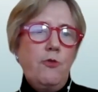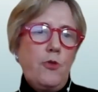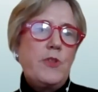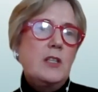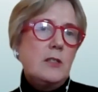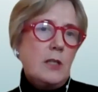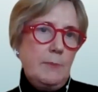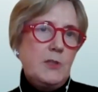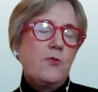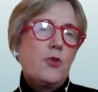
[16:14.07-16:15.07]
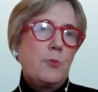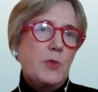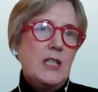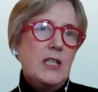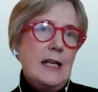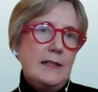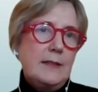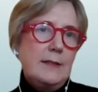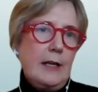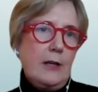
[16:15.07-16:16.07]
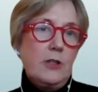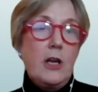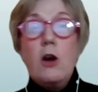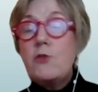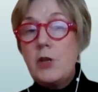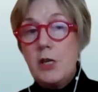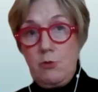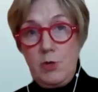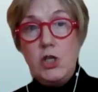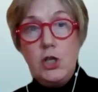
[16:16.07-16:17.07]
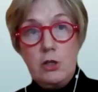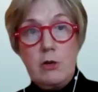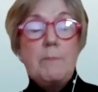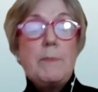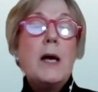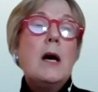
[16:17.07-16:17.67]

for these types of groups to necessarily, over here in Europe,